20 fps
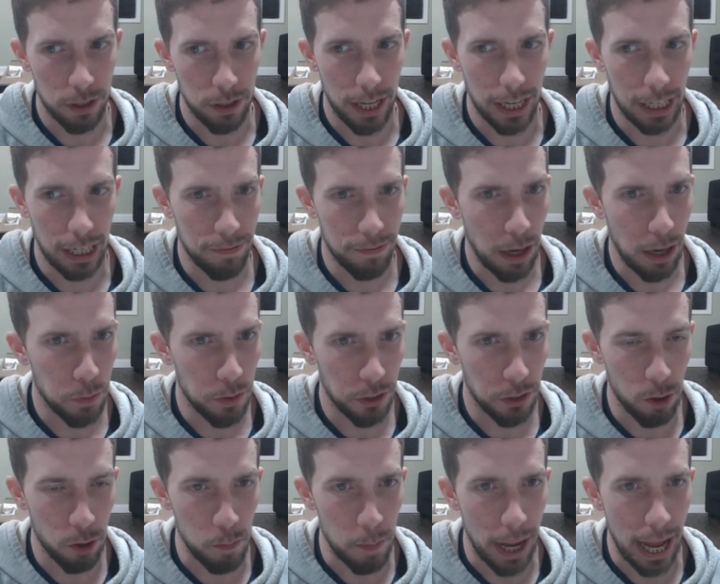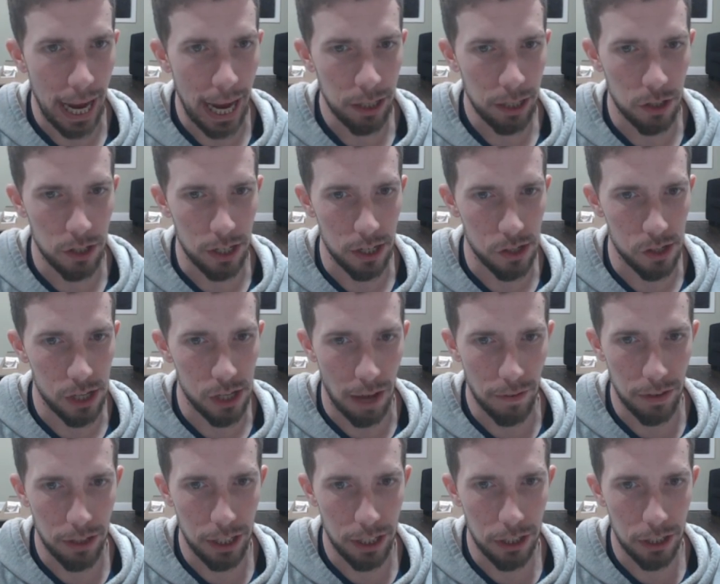Like if I were to go back to
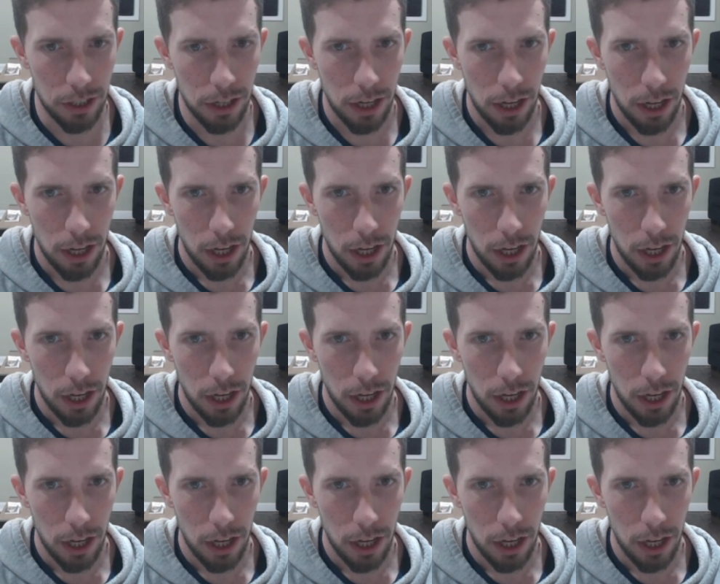d7 here,